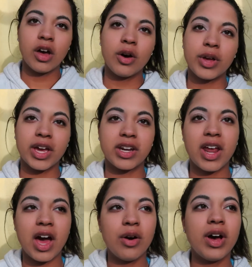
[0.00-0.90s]
Okay,
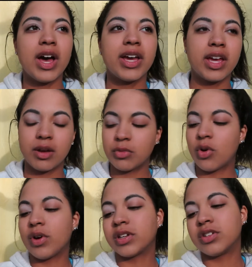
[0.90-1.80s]
now I am
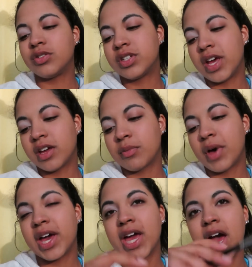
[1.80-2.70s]
going to take my